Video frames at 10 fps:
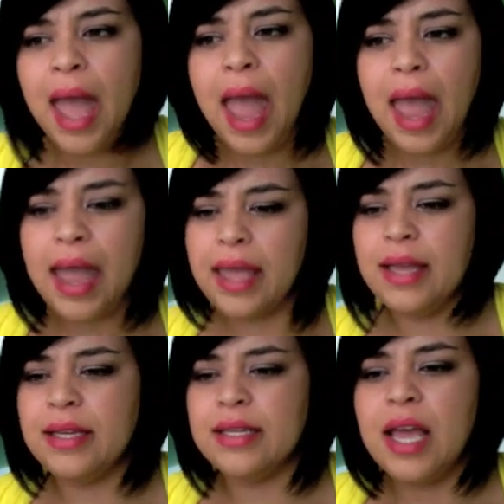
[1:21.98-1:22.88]

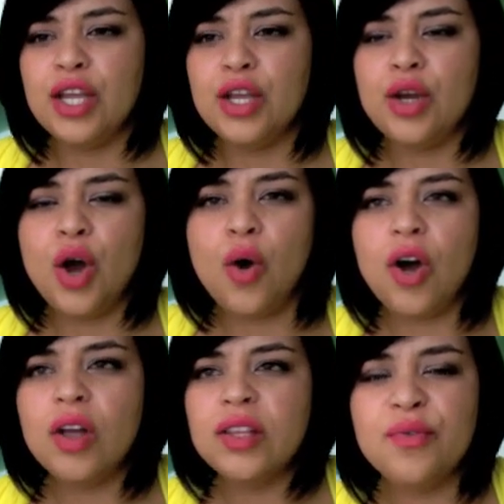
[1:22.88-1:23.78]
And,
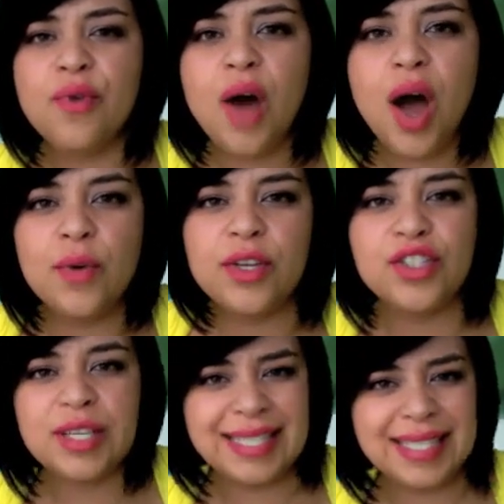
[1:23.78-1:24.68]
Cote d'Ivoire was
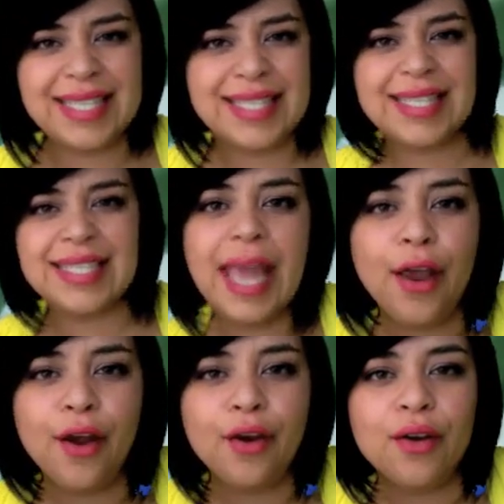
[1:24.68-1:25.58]
just
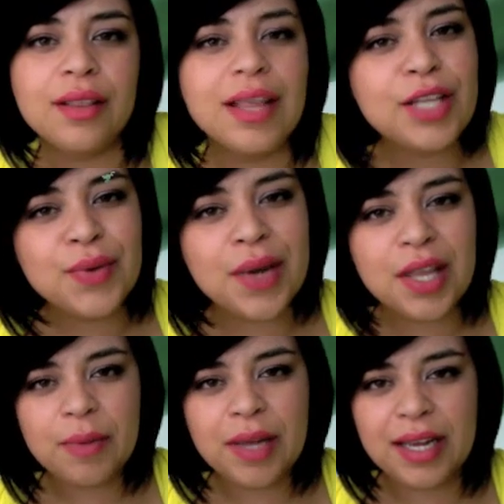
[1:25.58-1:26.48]
scared. That's why they
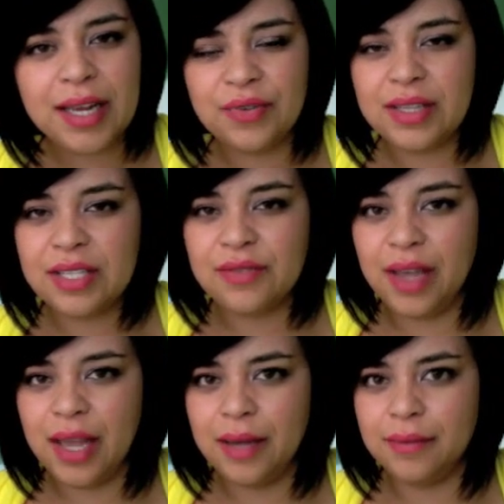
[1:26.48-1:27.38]
were playing a defensive
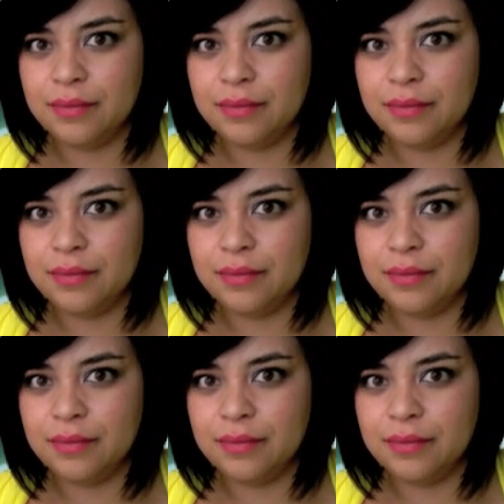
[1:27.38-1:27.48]
game.